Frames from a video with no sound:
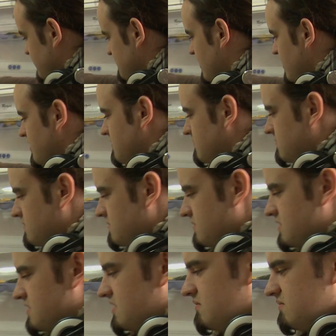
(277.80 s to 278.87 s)
is mine.
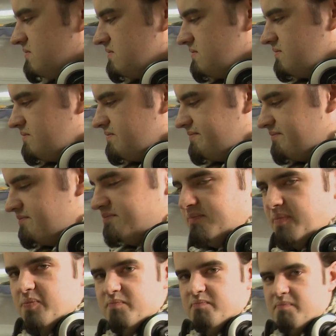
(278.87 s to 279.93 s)
It's a
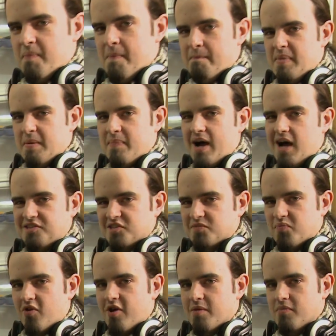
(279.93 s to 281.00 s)
bit past its
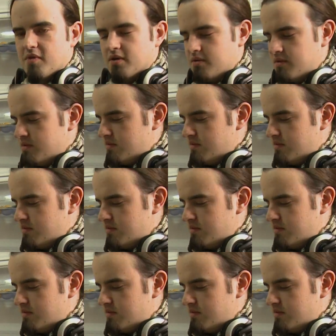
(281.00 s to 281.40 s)
prime though.